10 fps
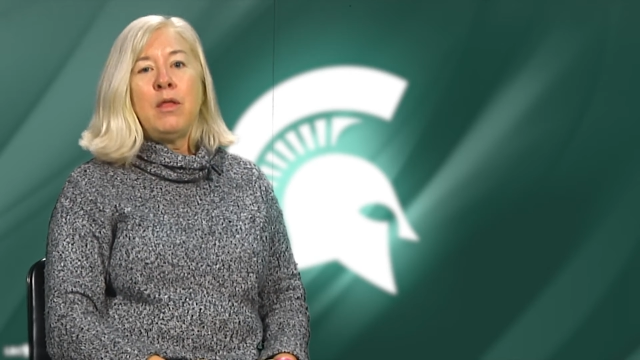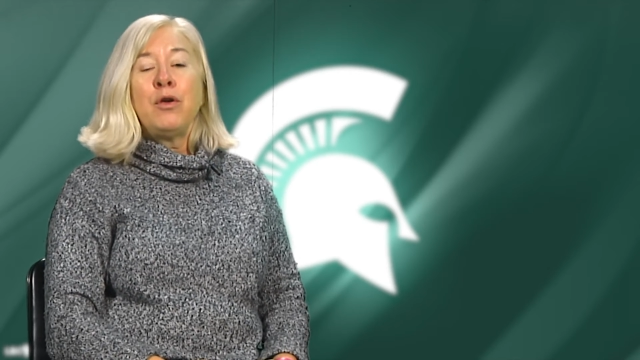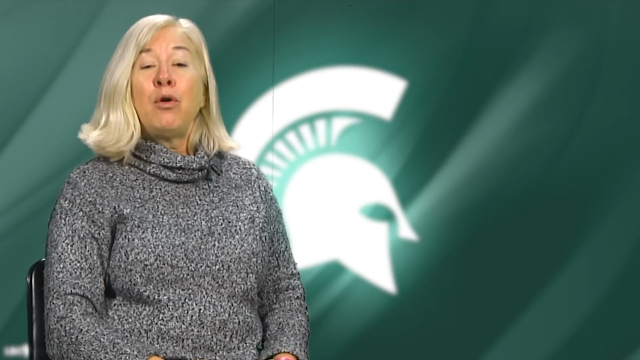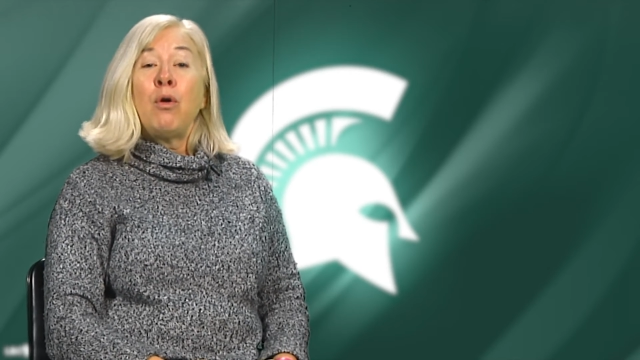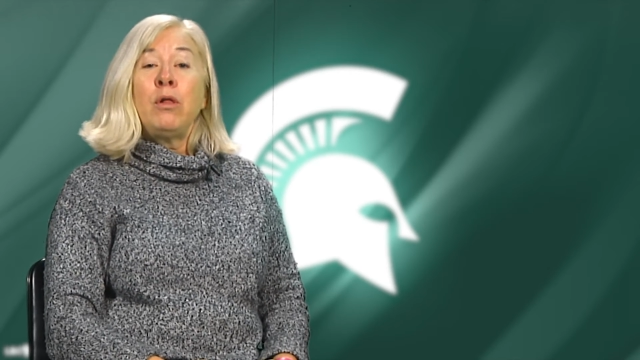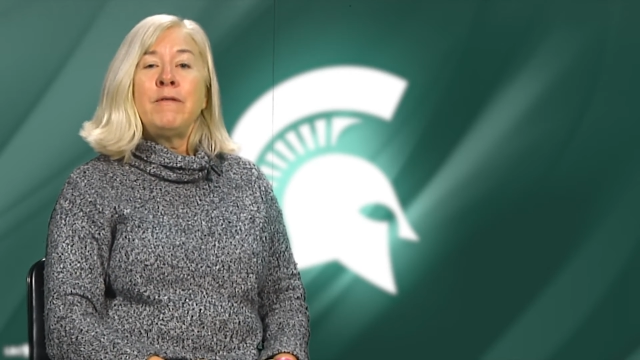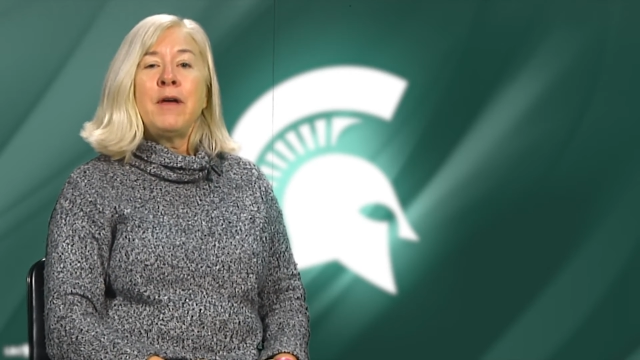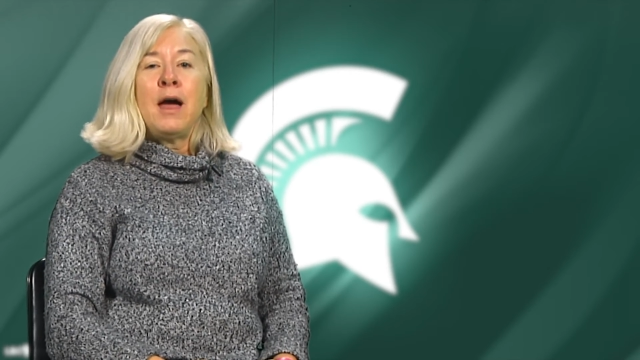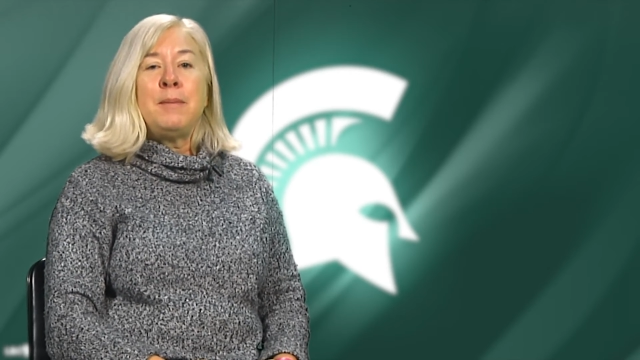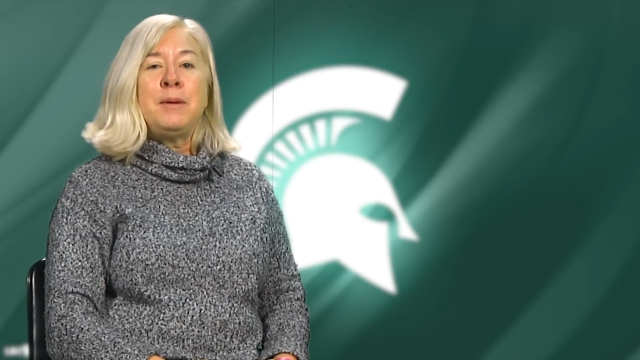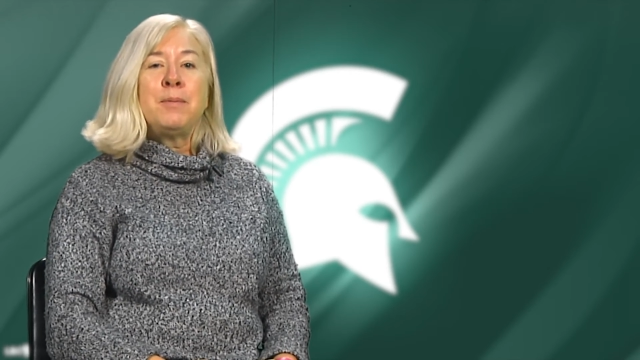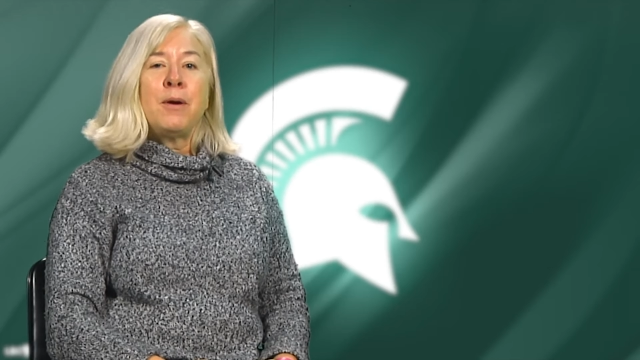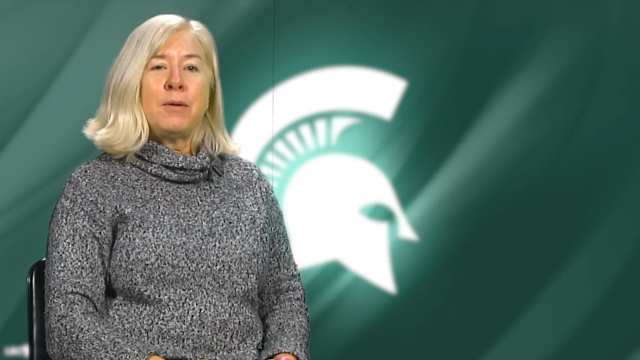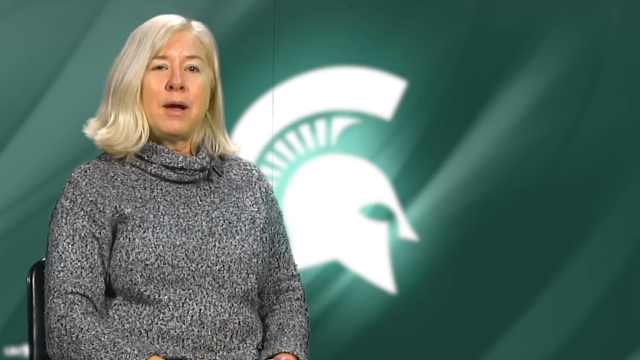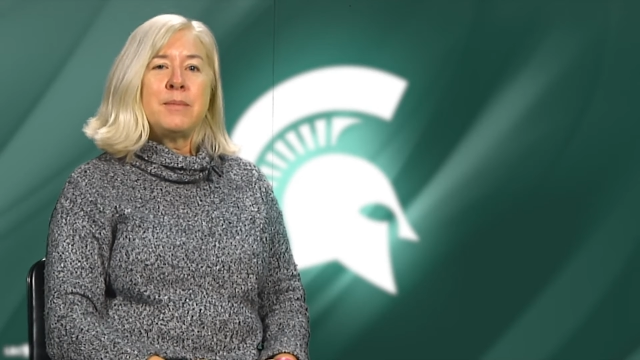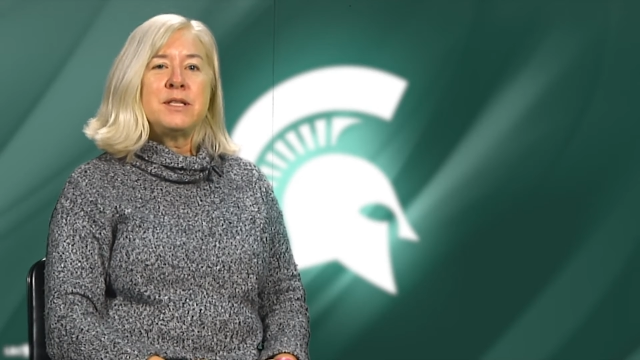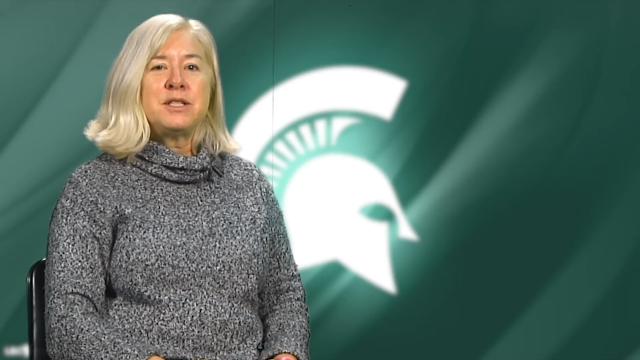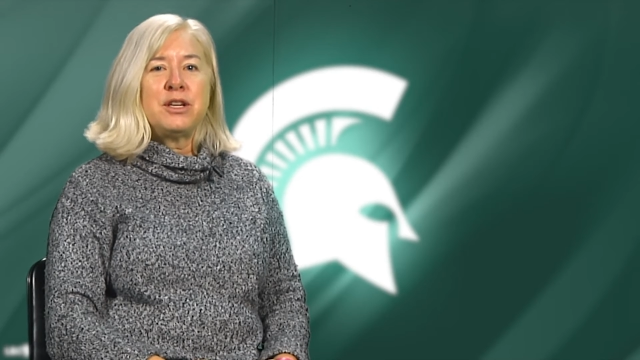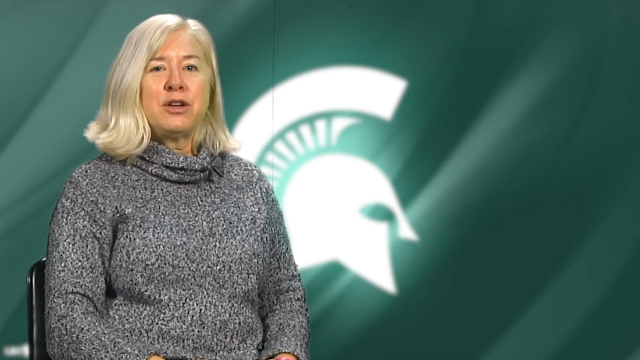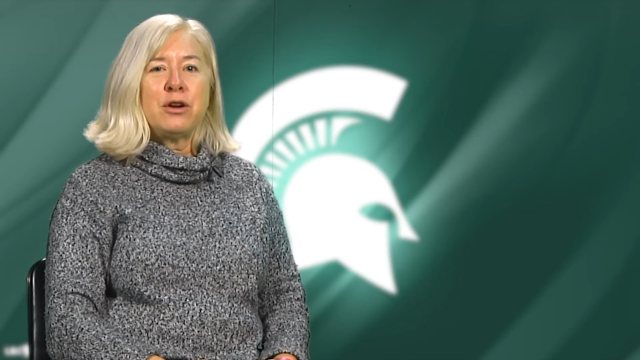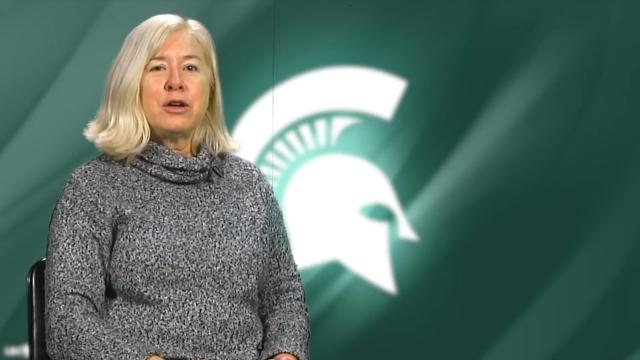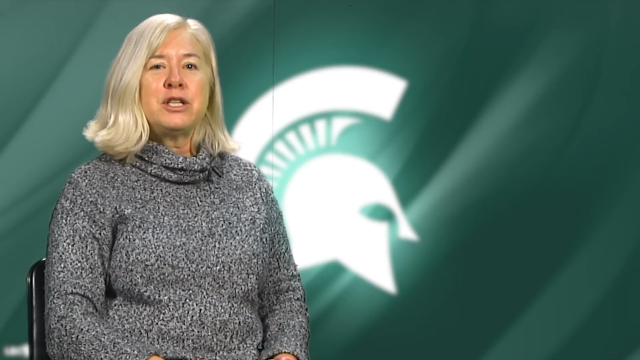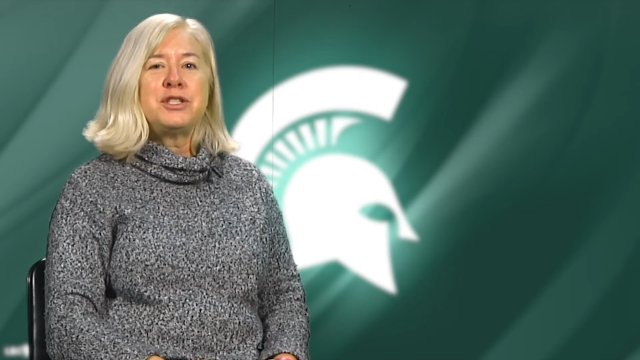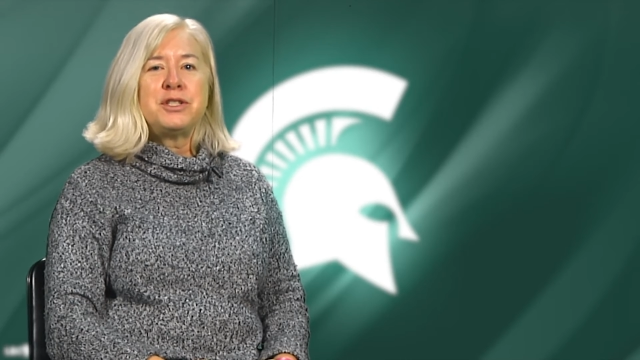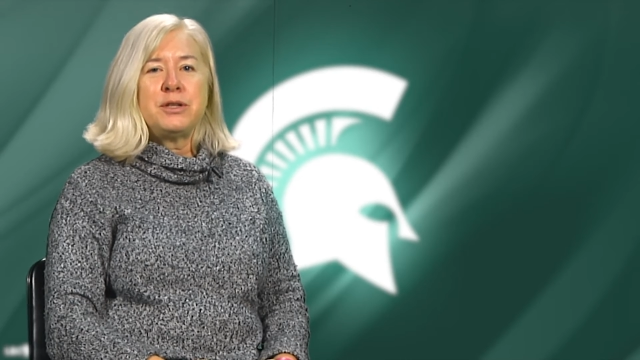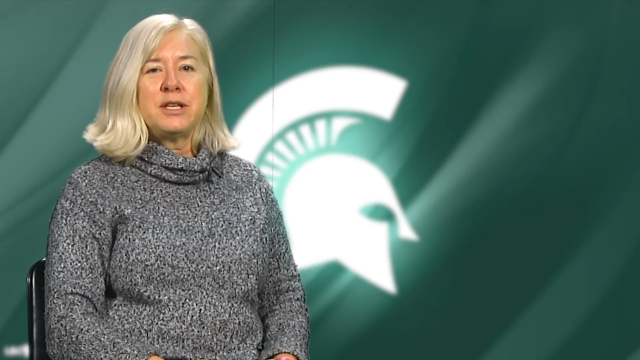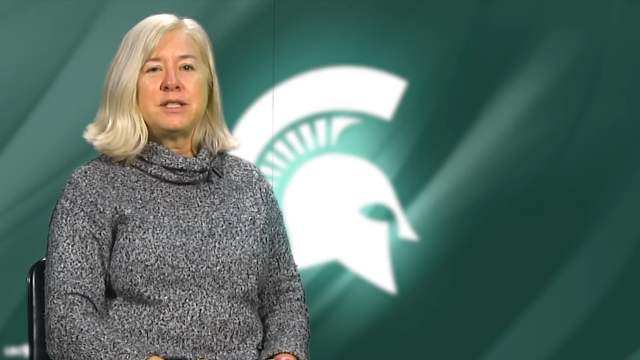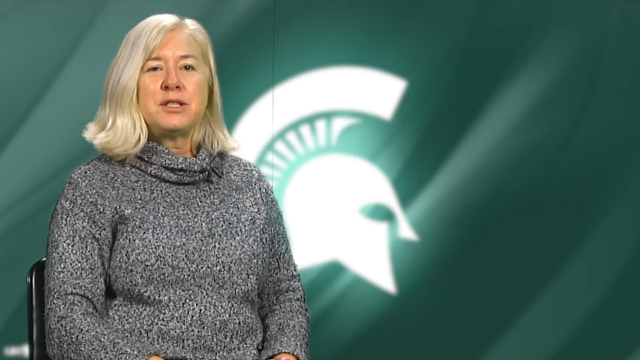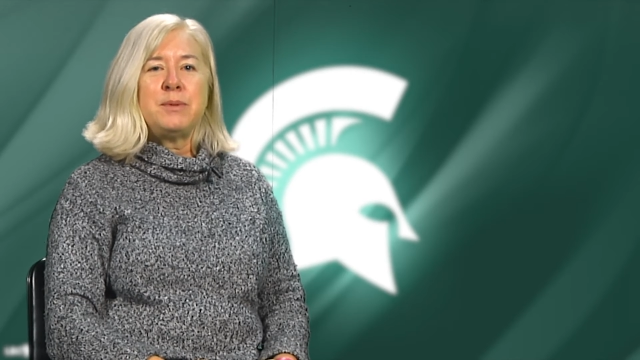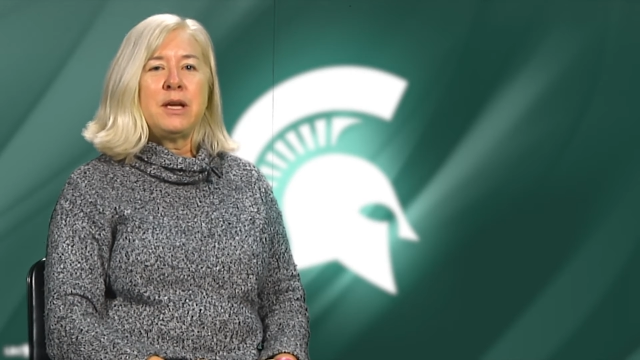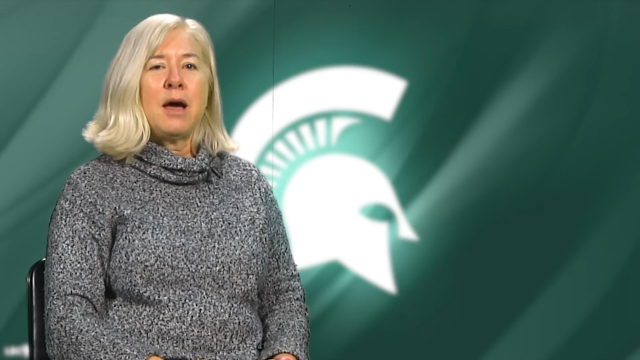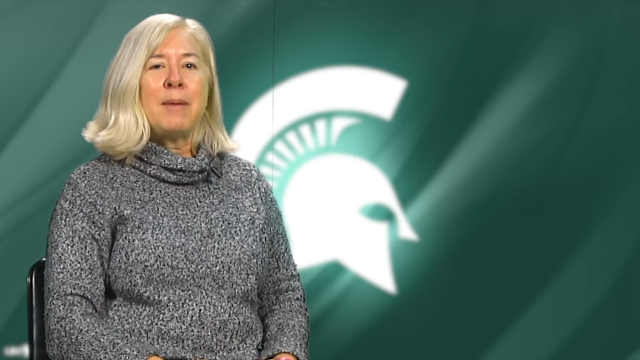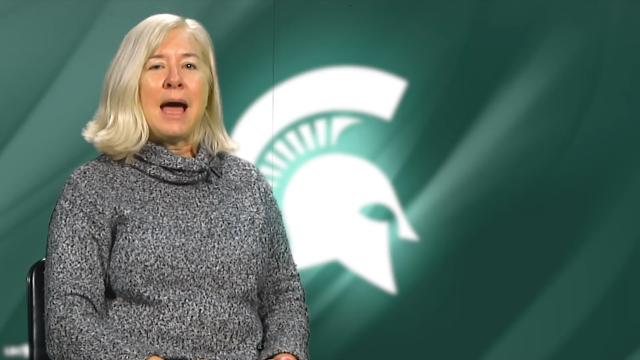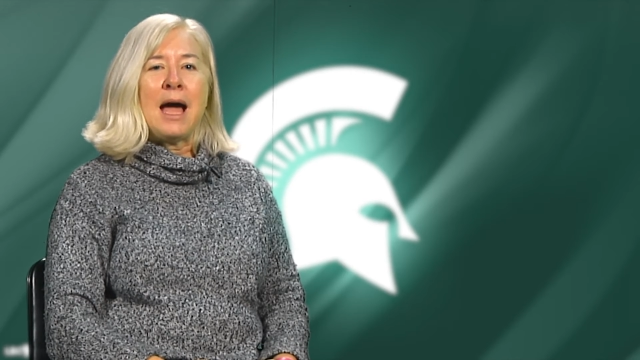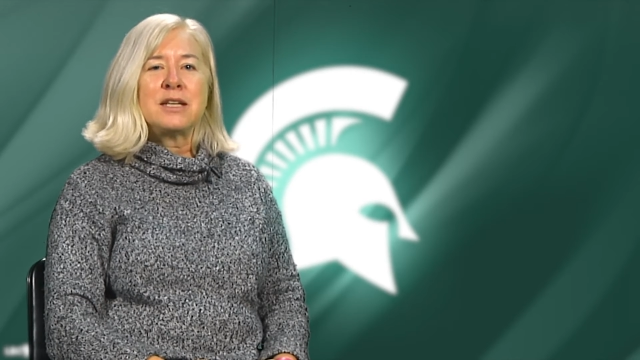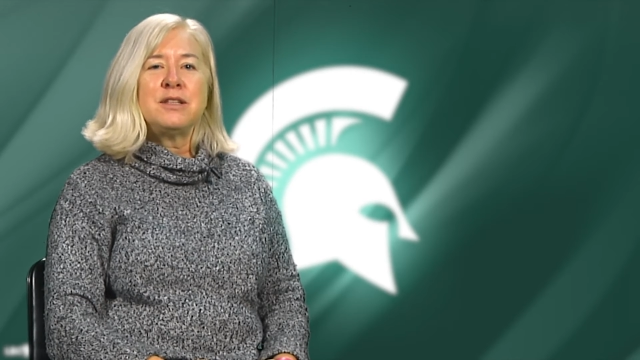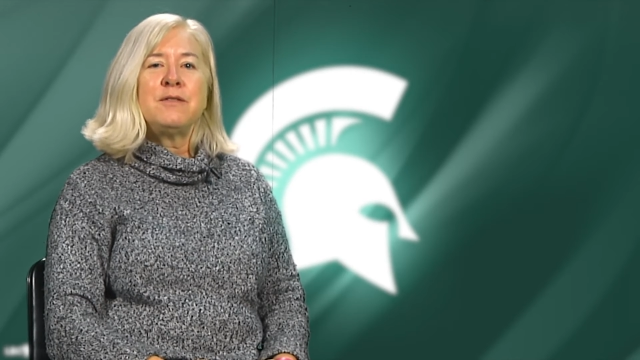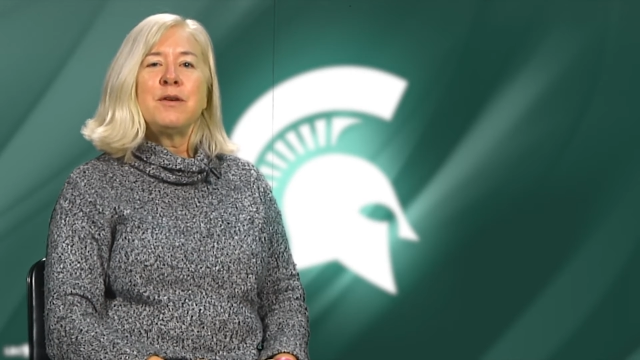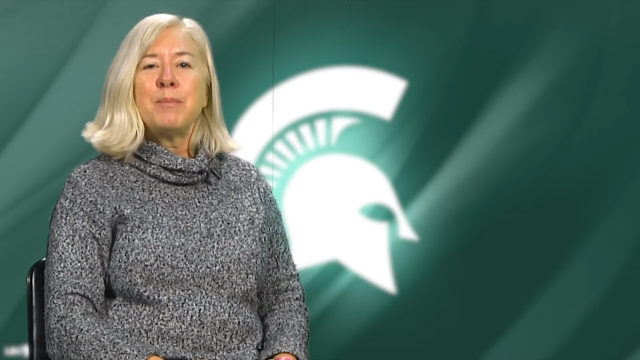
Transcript: The goal of the IB program is to encourage students to become active,